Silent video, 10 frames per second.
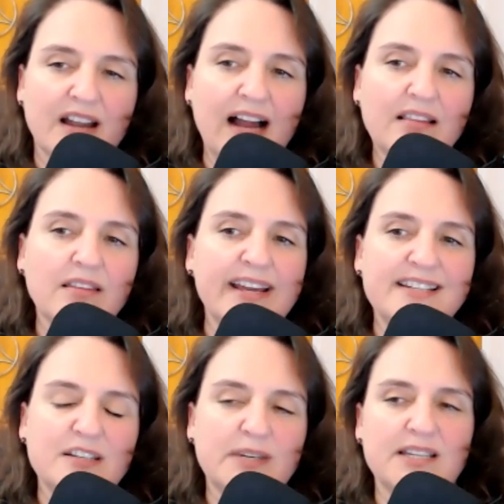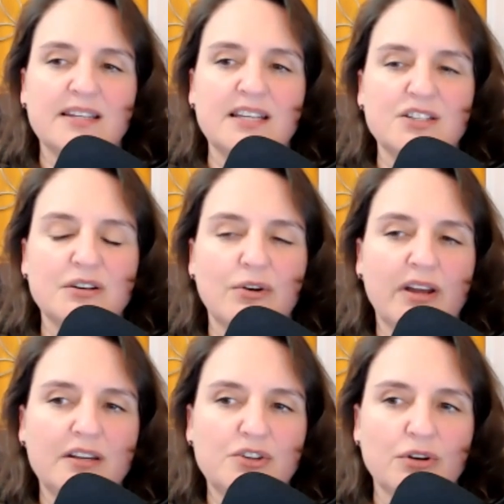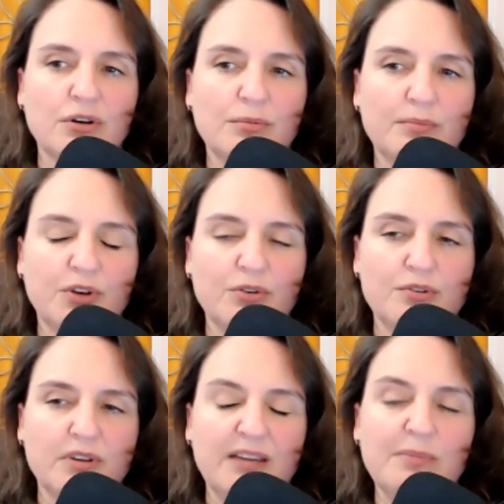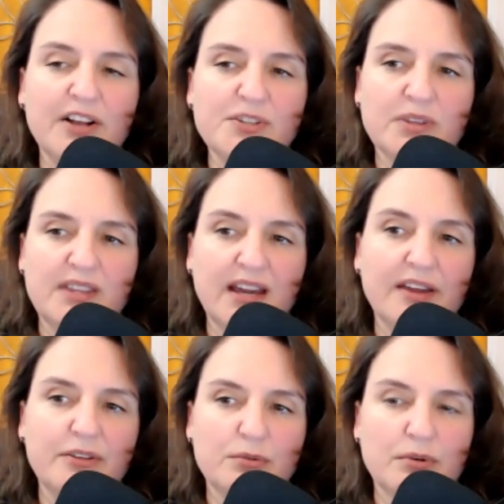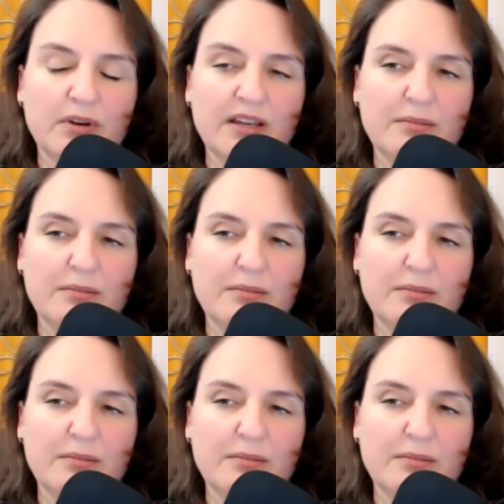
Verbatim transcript: I liked it because it integrated your your emails with the other,